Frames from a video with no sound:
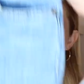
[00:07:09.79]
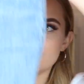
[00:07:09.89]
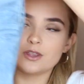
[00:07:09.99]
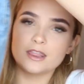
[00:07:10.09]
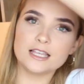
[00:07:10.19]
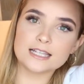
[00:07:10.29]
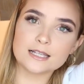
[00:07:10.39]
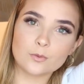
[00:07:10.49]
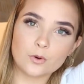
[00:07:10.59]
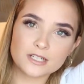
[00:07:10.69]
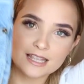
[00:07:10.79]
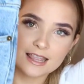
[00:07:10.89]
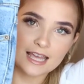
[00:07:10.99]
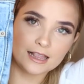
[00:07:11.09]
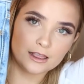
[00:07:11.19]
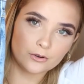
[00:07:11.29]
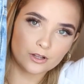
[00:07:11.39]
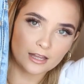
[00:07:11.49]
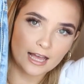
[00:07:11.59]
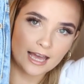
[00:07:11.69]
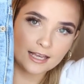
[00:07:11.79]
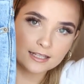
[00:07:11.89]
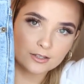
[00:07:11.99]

So this is what they look like.